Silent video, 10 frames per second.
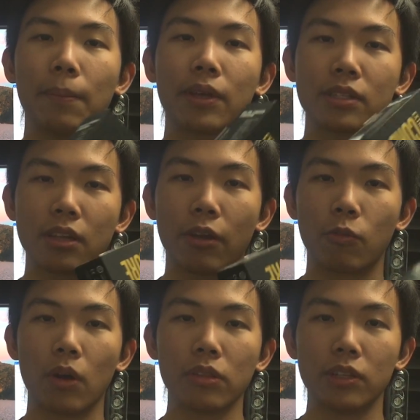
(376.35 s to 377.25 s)
Because I
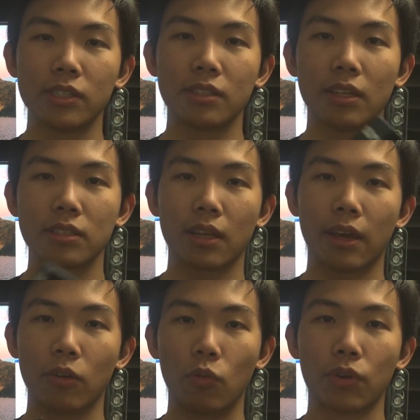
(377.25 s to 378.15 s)
run these things
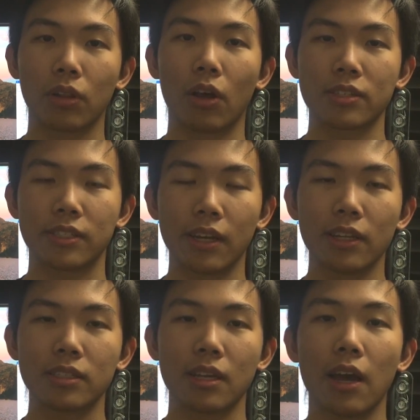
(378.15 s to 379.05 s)
at overclock settings,